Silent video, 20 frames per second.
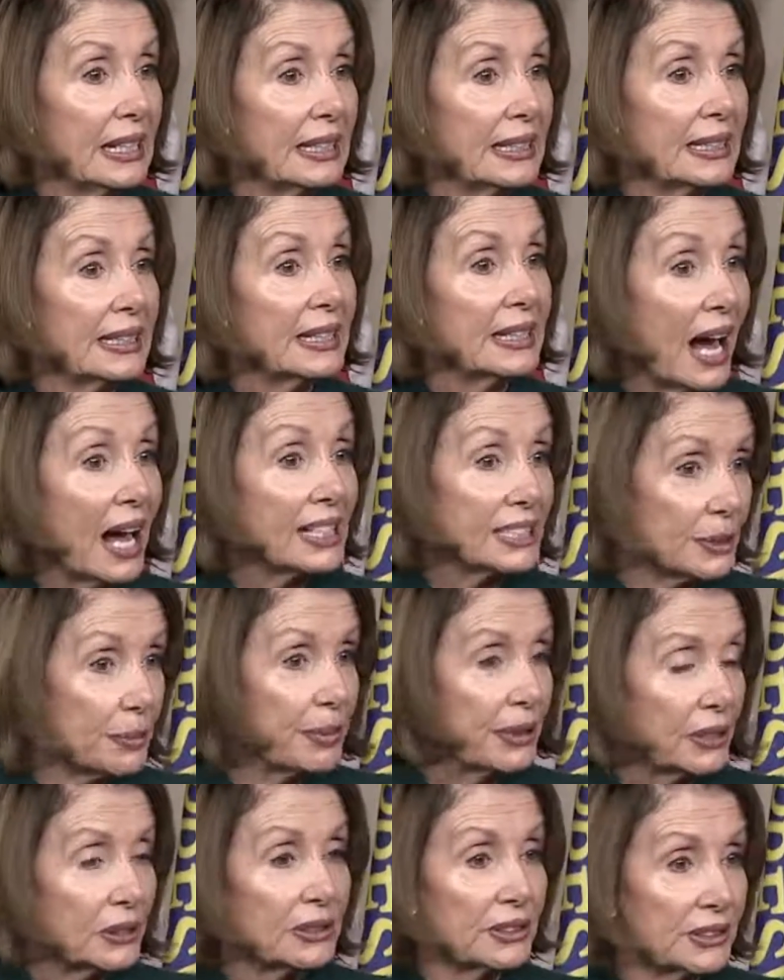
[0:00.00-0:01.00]
in
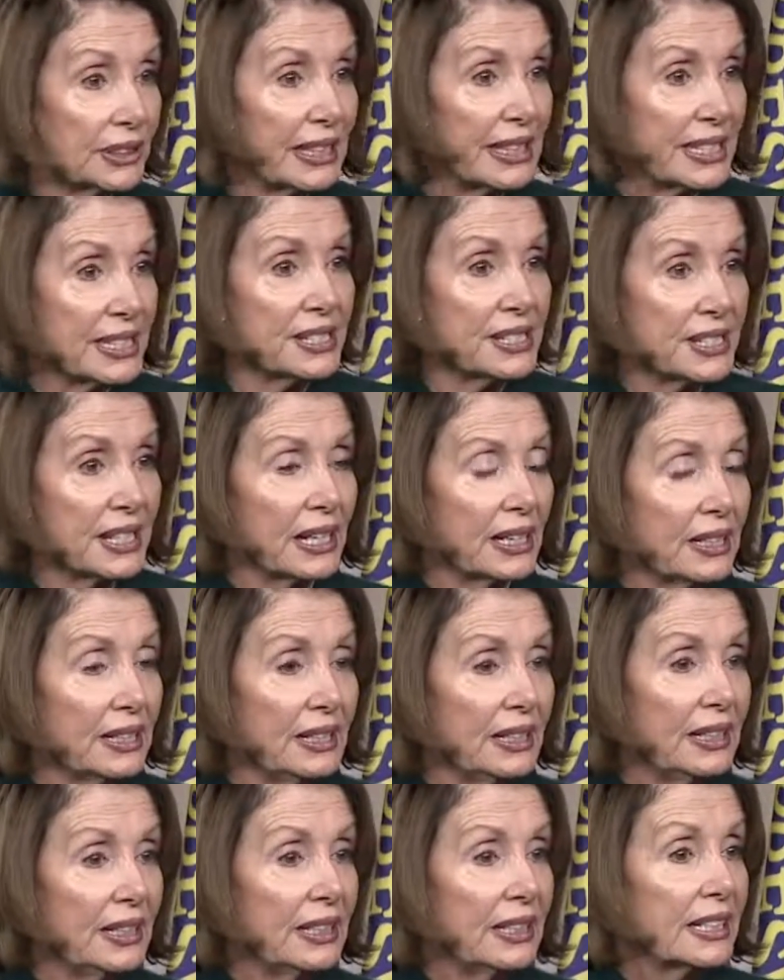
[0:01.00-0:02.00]
hospitals
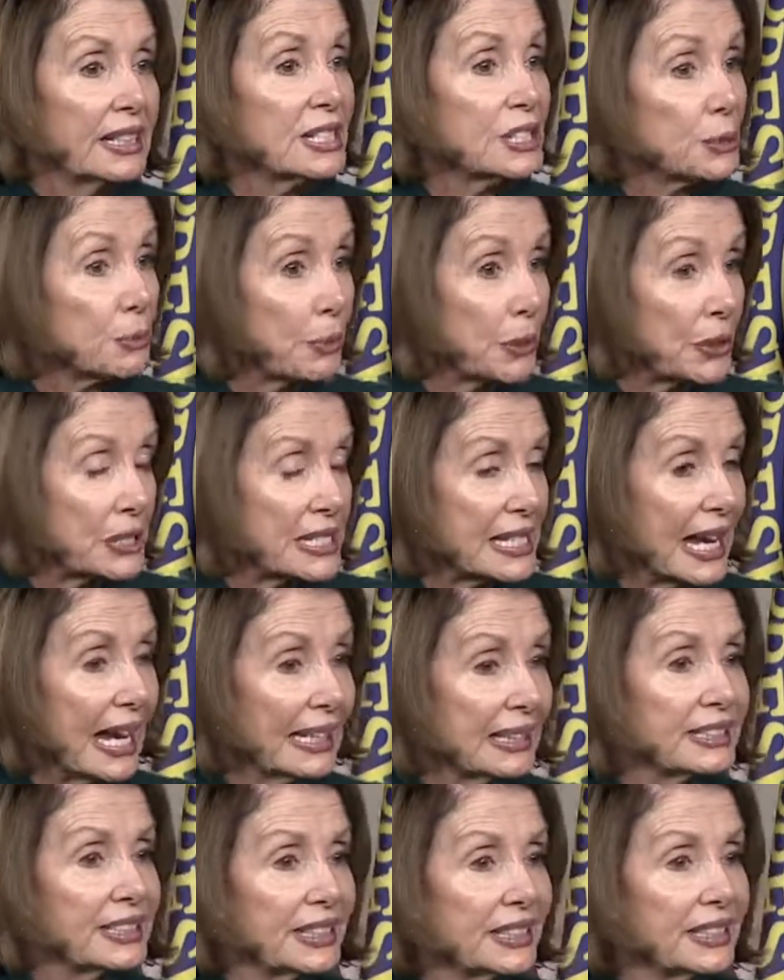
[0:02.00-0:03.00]
is
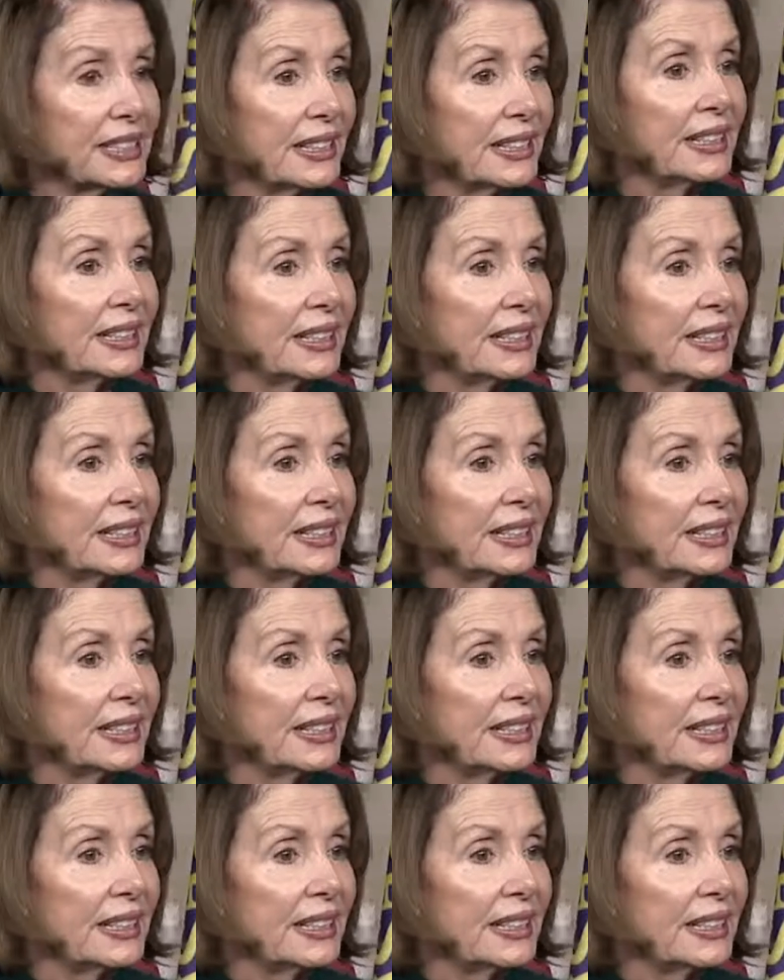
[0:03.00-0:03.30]
protected,